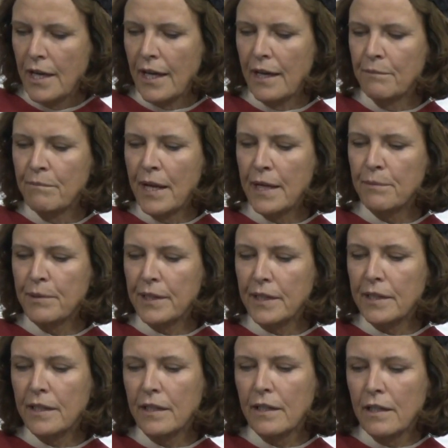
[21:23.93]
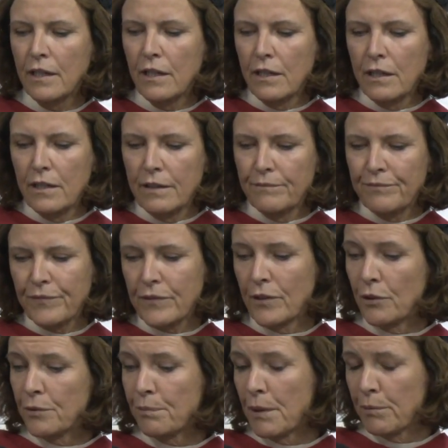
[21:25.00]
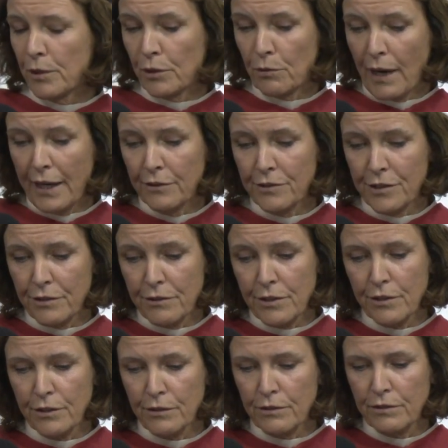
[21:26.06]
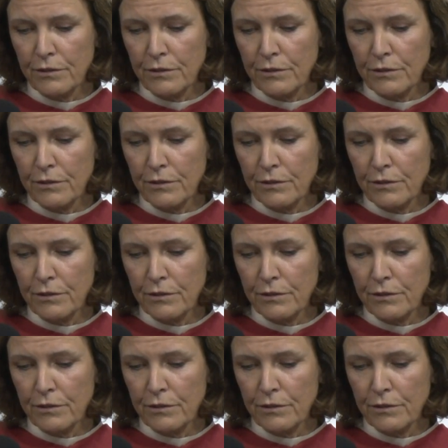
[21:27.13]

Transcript: And maybe those people around you too.